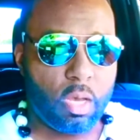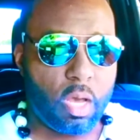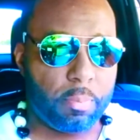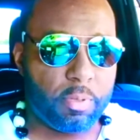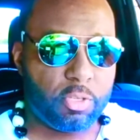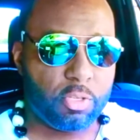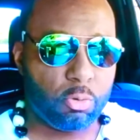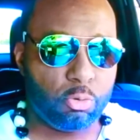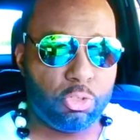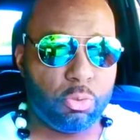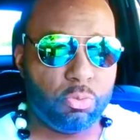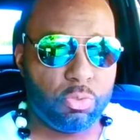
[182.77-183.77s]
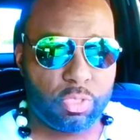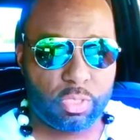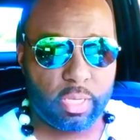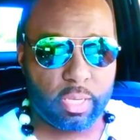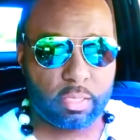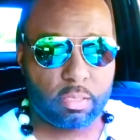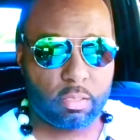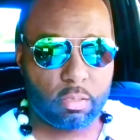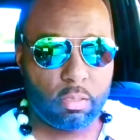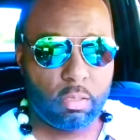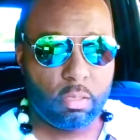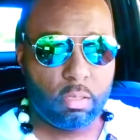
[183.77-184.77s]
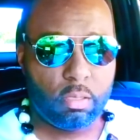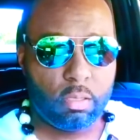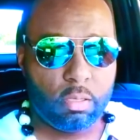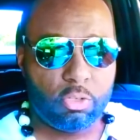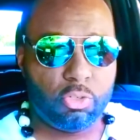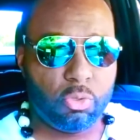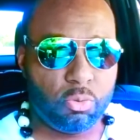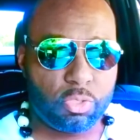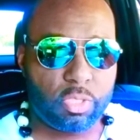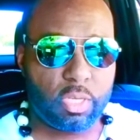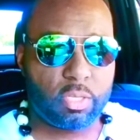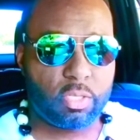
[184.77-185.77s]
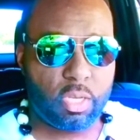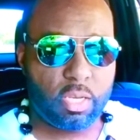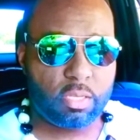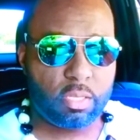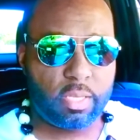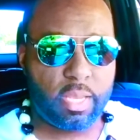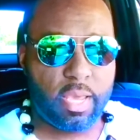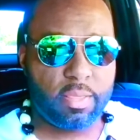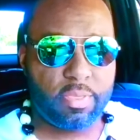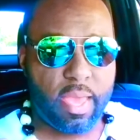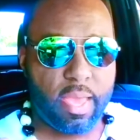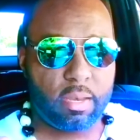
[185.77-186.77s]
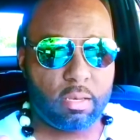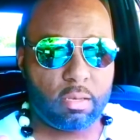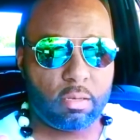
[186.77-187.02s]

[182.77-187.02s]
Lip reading: up until June 6th. June 6th is the day that